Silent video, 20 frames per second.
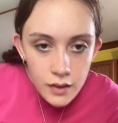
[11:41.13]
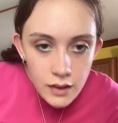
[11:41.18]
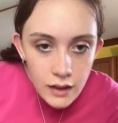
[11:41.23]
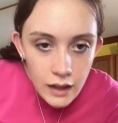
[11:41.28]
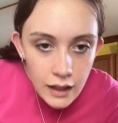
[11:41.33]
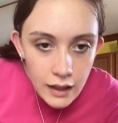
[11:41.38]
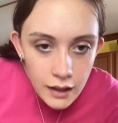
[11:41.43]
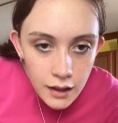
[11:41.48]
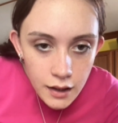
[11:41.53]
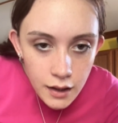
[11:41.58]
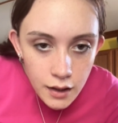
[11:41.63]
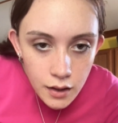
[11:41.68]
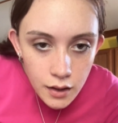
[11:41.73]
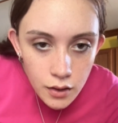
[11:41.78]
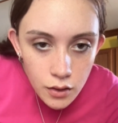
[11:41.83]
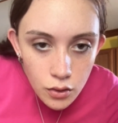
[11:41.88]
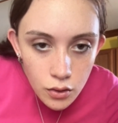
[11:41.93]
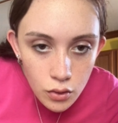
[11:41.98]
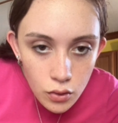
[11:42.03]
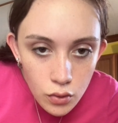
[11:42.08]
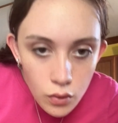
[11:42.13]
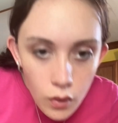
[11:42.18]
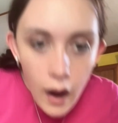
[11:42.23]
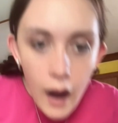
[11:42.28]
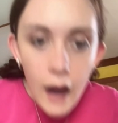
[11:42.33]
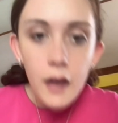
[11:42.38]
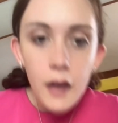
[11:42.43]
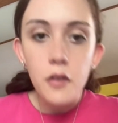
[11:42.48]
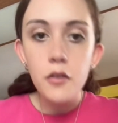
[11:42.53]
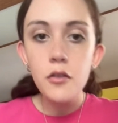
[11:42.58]
Thank you.
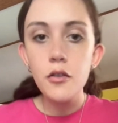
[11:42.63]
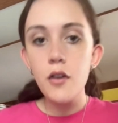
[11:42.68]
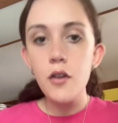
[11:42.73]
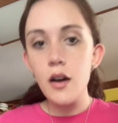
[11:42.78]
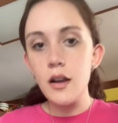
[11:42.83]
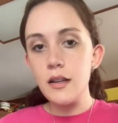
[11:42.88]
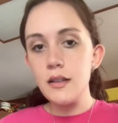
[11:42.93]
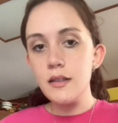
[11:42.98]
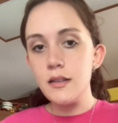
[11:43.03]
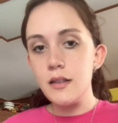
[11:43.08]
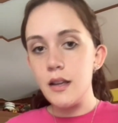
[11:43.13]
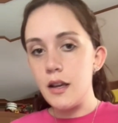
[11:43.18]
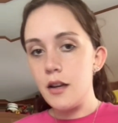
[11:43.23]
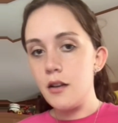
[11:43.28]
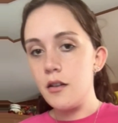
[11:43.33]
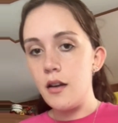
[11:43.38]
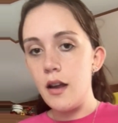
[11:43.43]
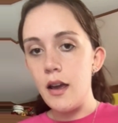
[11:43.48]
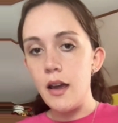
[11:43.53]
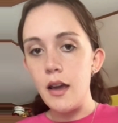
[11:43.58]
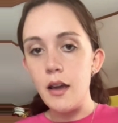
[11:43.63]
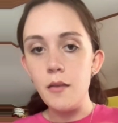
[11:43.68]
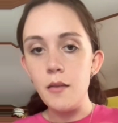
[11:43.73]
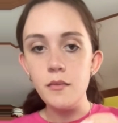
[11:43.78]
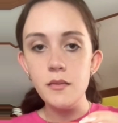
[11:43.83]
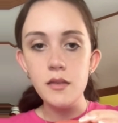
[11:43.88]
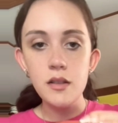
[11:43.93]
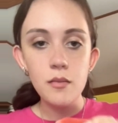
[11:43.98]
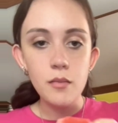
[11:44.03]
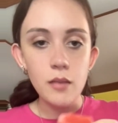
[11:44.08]
I don't know how to say your
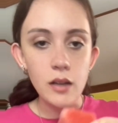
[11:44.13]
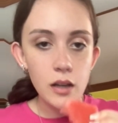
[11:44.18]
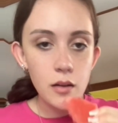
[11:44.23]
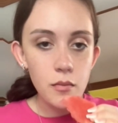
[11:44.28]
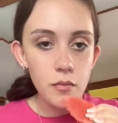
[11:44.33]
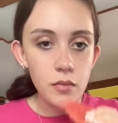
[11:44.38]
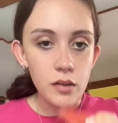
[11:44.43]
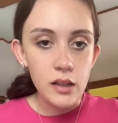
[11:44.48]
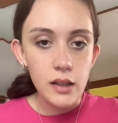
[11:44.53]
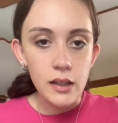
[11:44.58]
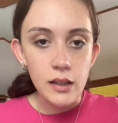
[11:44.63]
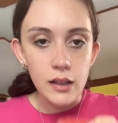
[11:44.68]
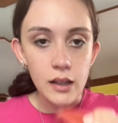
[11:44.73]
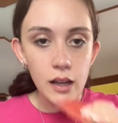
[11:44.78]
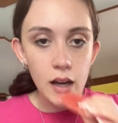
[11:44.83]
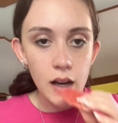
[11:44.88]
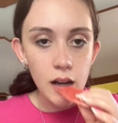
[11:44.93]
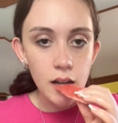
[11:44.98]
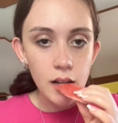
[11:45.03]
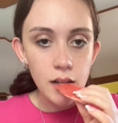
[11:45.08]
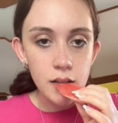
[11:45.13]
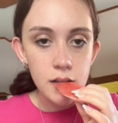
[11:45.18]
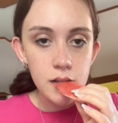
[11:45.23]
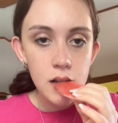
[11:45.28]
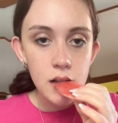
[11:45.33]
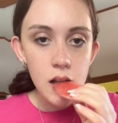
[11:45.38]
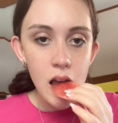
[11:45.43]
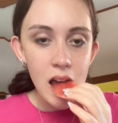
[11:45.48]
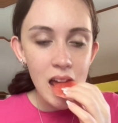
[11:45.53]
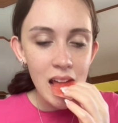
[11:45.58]
name, to be completely
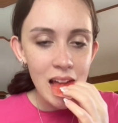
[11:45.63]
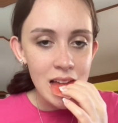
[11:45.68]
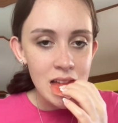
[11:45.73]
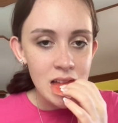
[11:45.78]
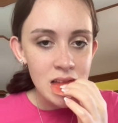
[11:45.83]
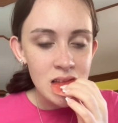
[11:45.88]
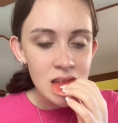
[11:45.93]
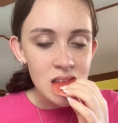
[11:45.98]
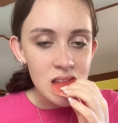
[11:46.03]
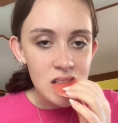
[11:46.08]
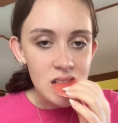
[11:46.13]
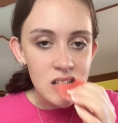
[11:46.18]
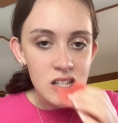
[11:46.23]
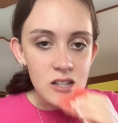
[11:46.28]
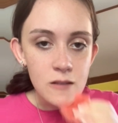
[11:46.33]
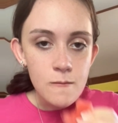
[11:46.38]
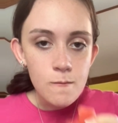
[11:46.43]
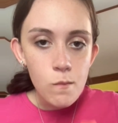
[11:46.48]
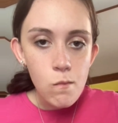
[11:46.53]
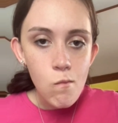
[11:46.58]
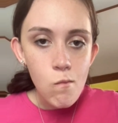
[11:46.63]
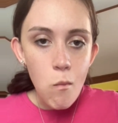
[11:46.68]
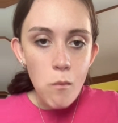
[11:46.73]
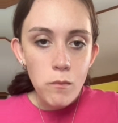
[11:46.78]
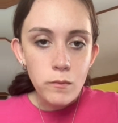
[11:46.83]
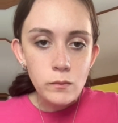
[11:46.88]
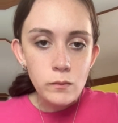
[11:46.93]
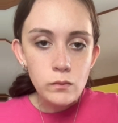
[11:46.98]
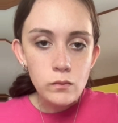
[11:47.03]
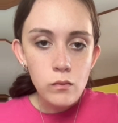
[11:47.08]
honest. And my mom,
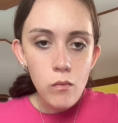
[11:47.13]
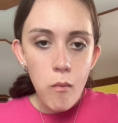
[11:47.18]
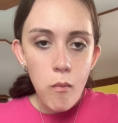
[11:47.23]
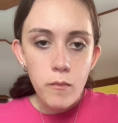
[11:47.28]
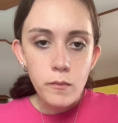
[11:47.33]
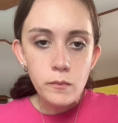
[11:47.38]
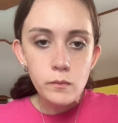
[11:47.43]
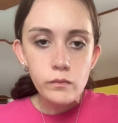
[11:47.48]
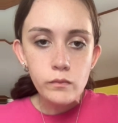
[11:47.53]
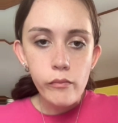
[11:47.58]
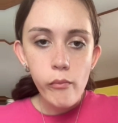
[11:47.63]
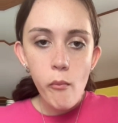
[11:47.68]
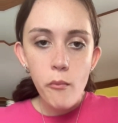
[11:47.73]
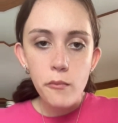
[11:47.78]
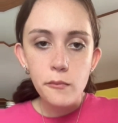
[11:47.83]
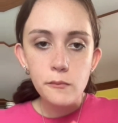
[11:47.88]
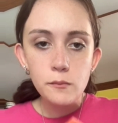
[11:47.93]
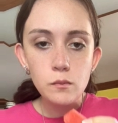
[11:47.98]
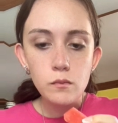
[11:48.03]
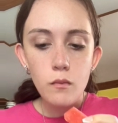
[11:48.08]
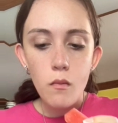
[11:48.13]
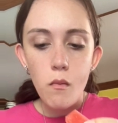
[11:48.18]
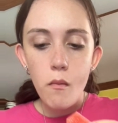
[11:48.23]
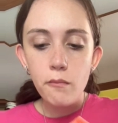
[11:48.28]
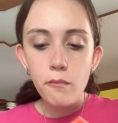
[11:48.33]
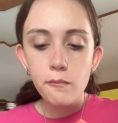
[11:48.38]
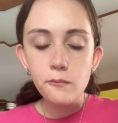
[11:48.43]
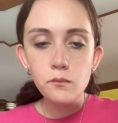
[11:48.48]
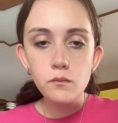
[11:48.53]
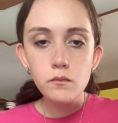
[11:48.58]
she's going back and forth.
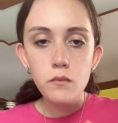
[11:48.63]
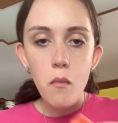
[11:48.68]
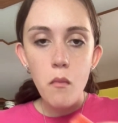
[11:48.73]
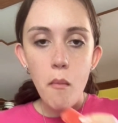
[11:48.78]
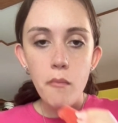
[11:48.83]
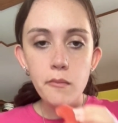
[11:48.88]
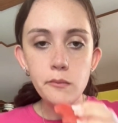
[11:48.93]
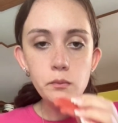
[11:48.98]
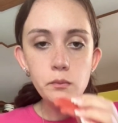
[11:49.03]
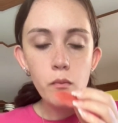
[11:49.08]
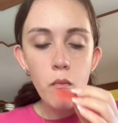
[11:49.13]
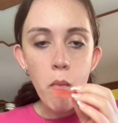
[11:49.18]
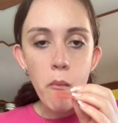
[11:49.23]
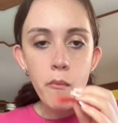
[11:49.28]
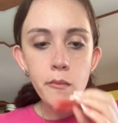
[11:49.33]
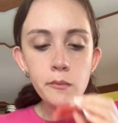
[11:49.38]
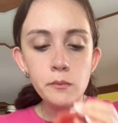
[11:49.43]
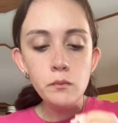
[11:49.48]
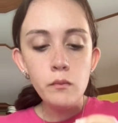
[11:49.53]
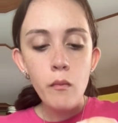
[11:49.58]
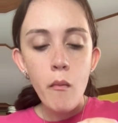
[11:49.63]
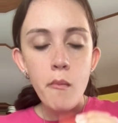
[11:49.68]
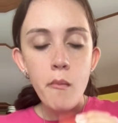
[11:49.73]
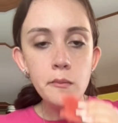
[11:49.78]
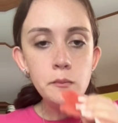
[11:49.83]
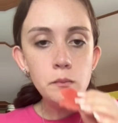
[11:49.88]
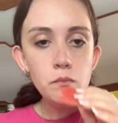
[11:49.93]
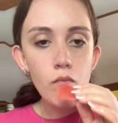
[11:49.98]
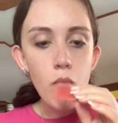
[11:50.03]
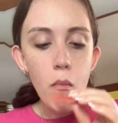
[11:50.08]
Just
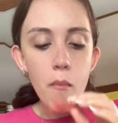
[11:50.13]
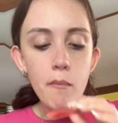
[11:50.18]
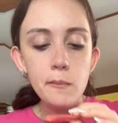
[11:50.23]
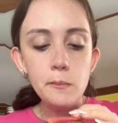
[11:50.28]
sporadic.